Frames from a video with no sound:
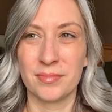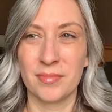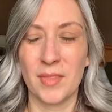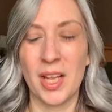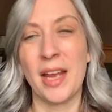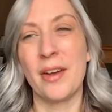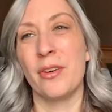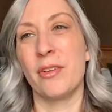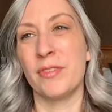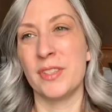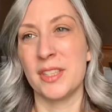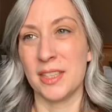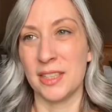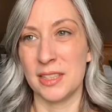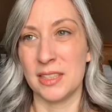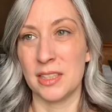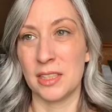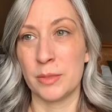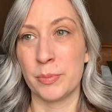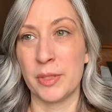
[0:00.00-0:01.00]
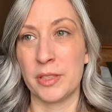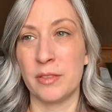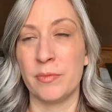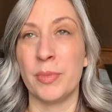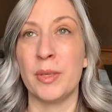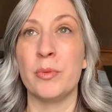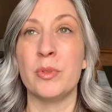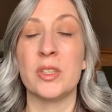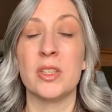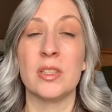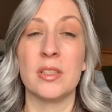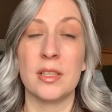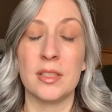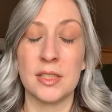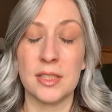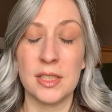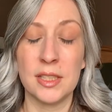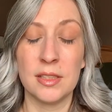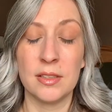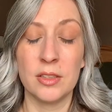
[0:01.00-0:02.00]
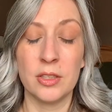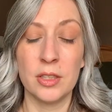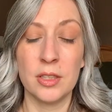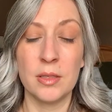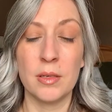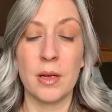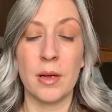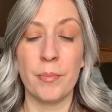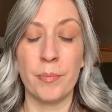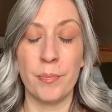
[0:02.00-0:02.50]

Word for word: I don't know if it's the least expensive but it was a, a good